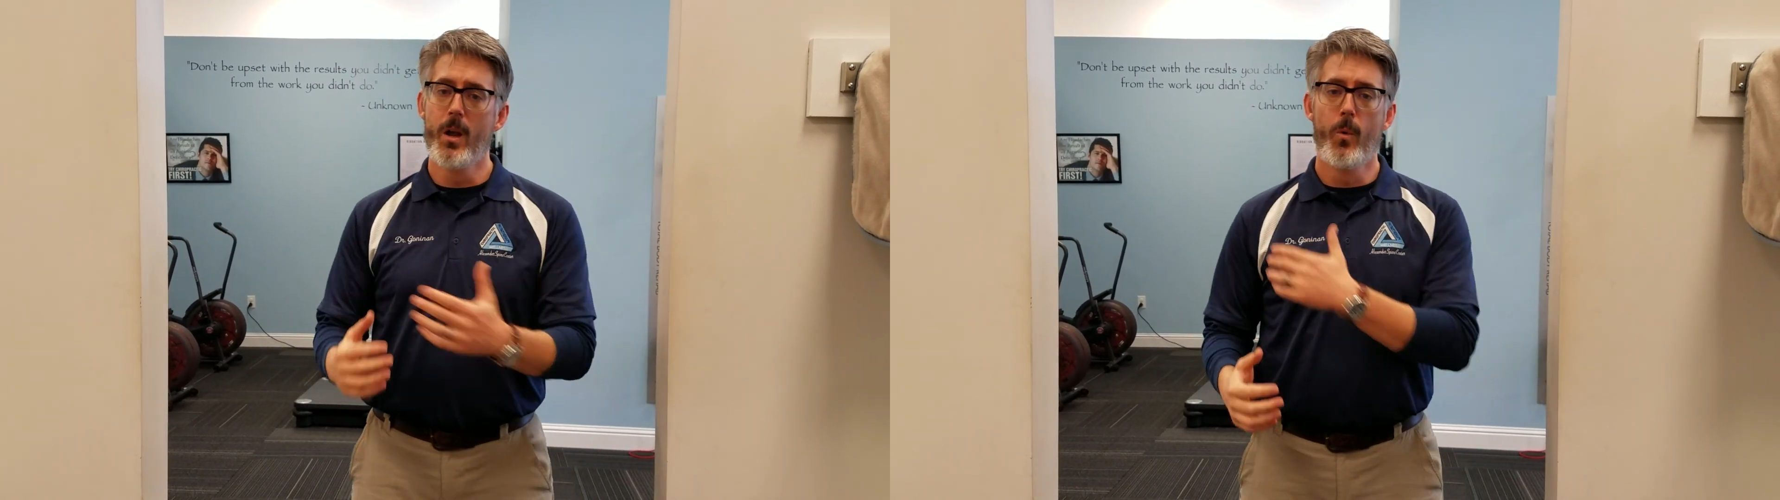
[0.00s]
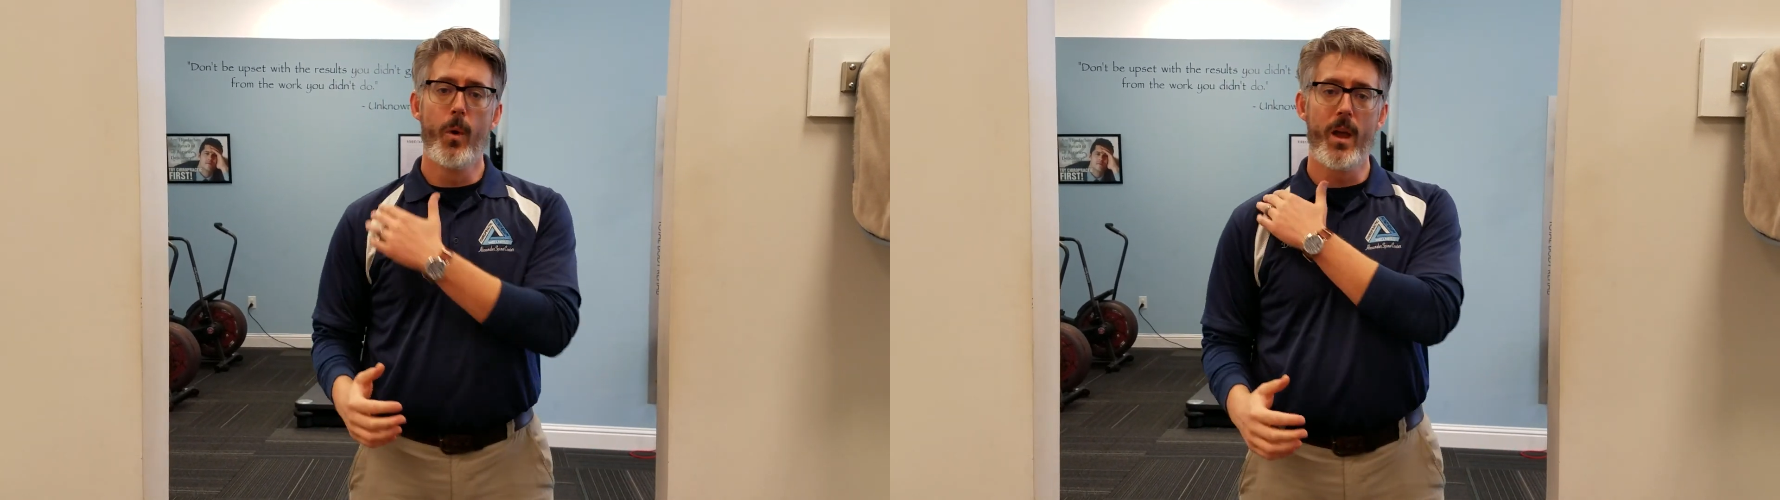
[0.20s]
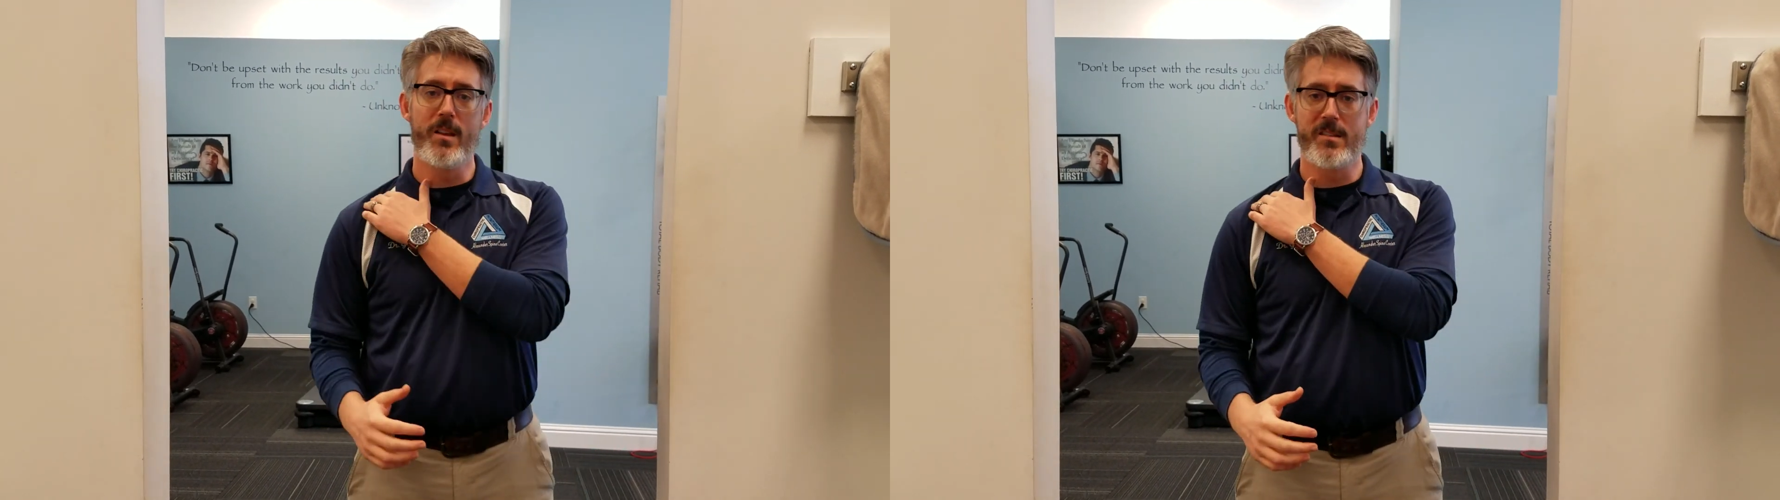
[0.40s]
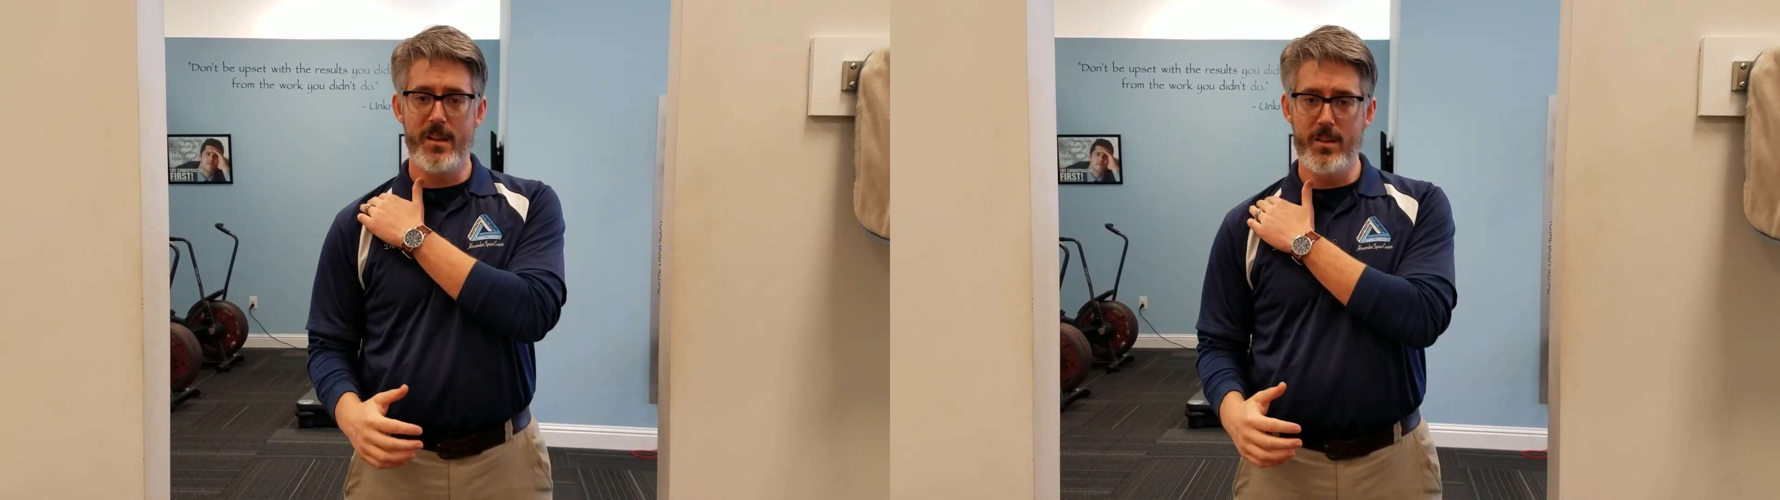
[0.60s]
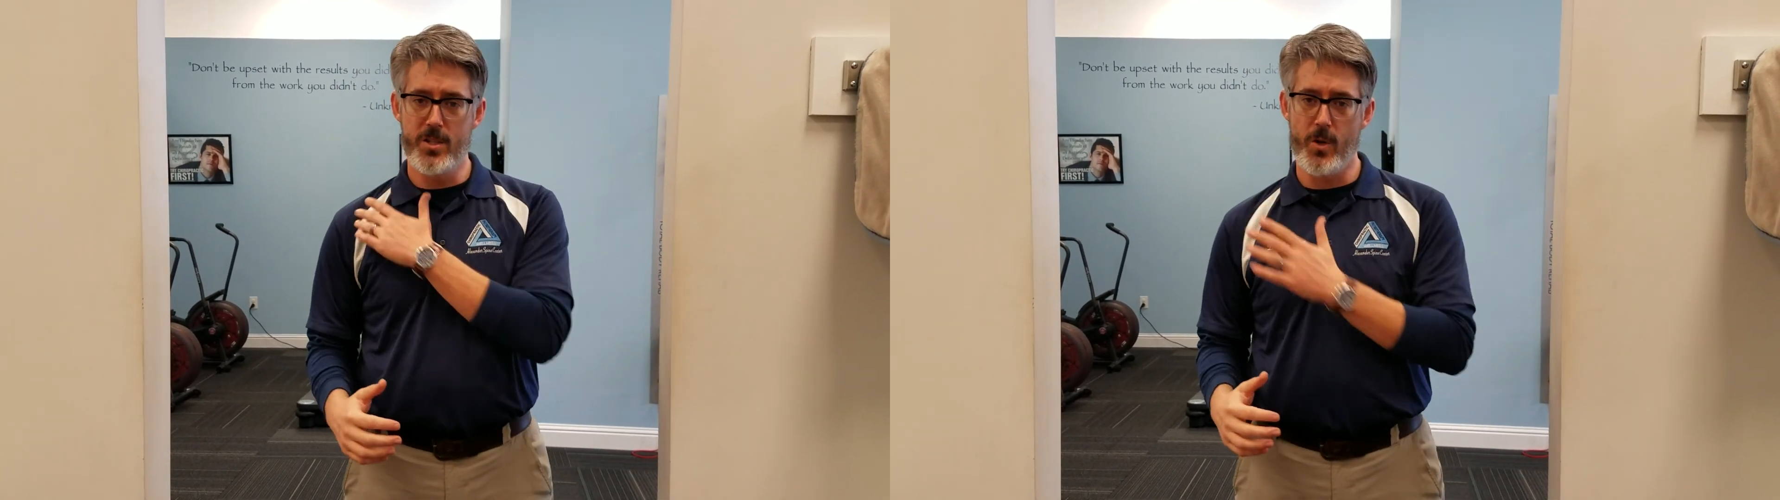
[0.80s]
where you can see
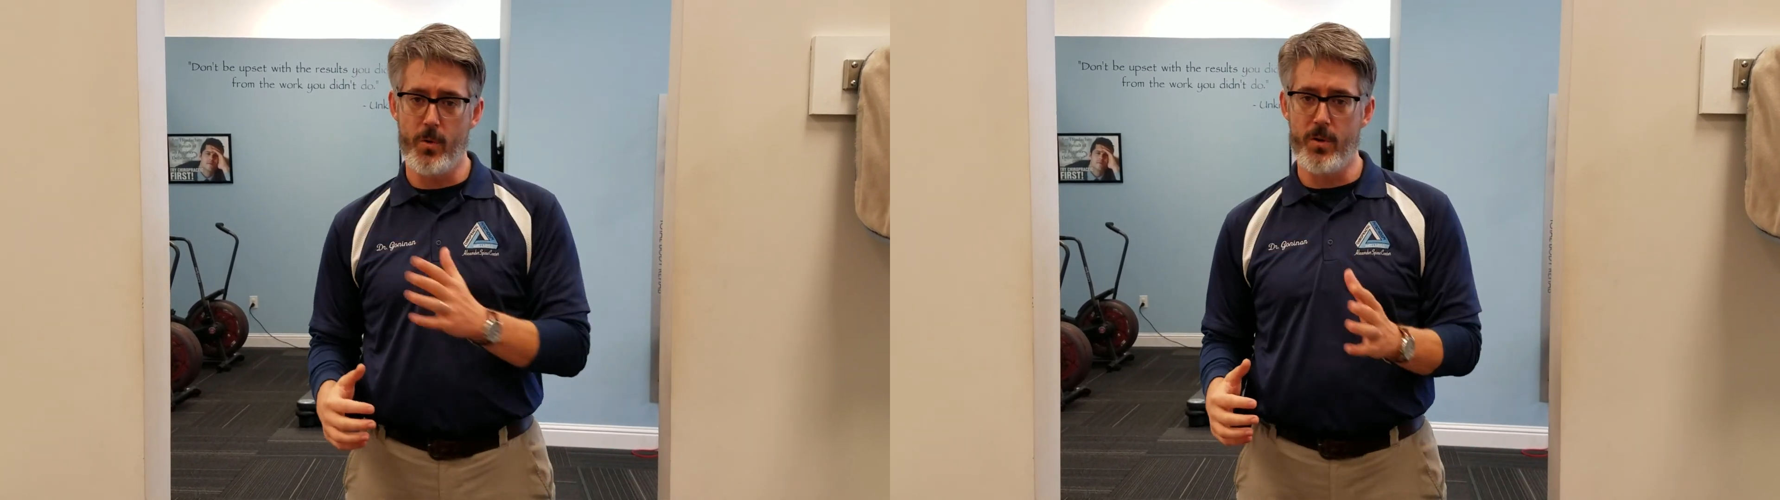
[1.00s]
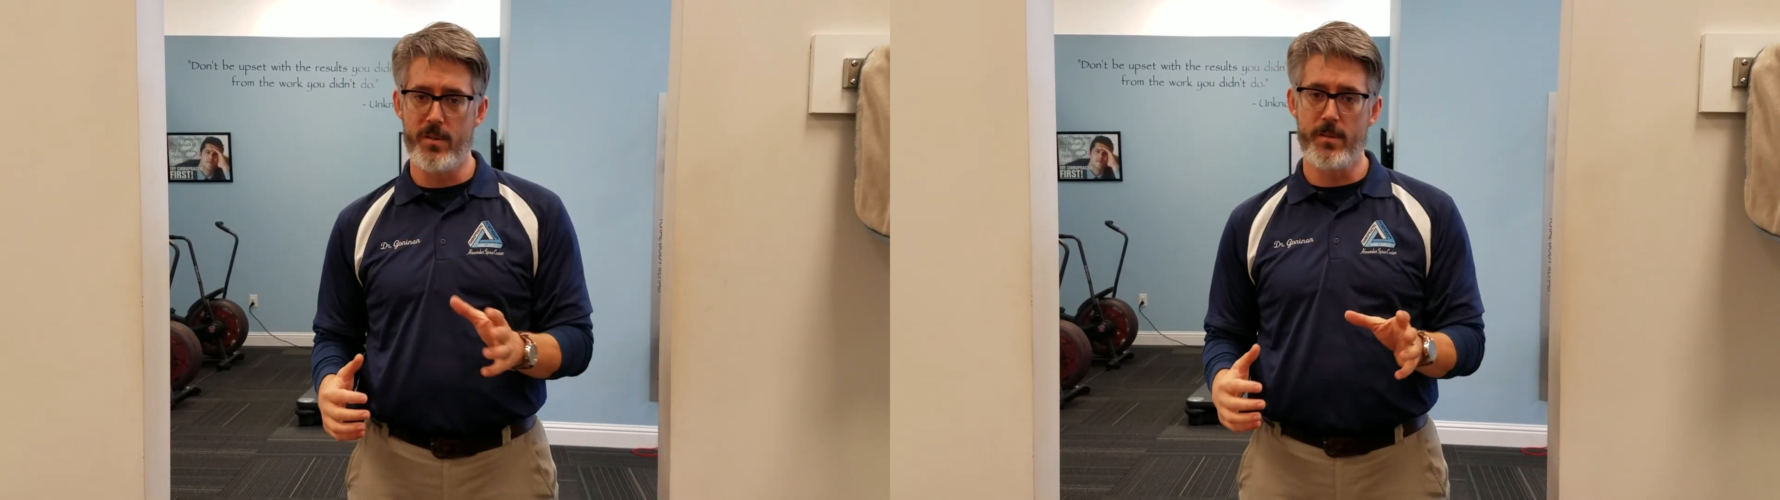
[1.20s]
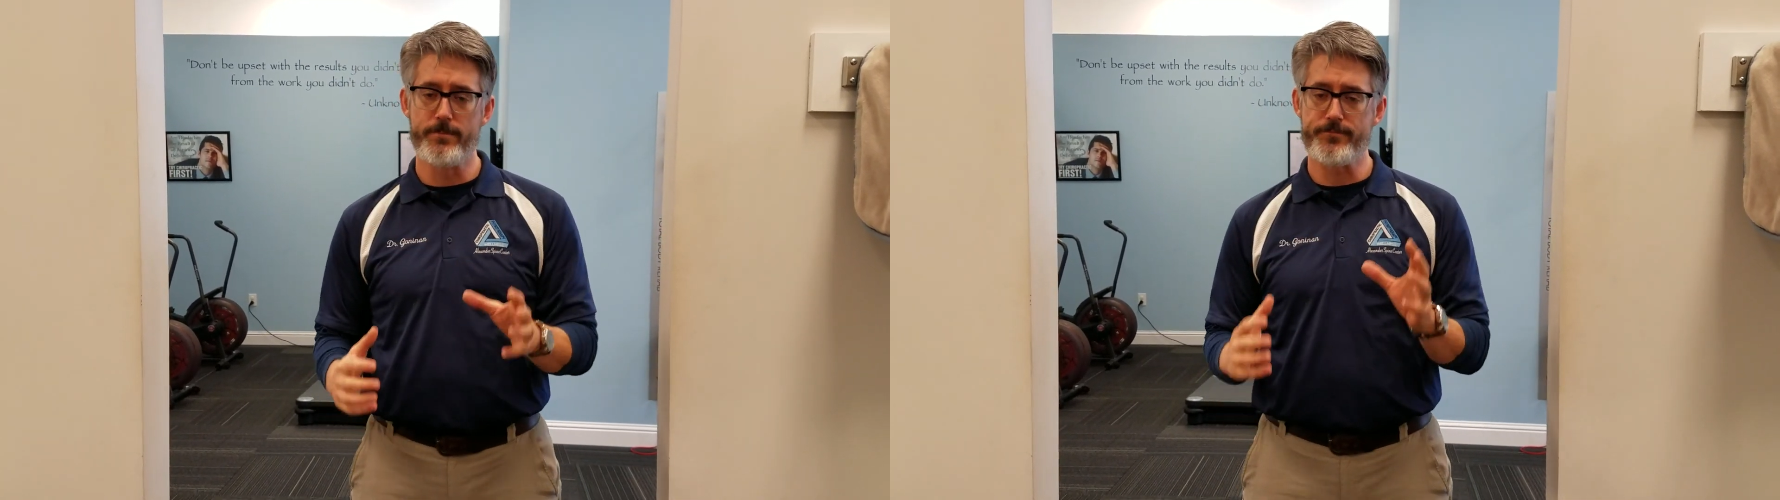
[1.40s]
the shoulders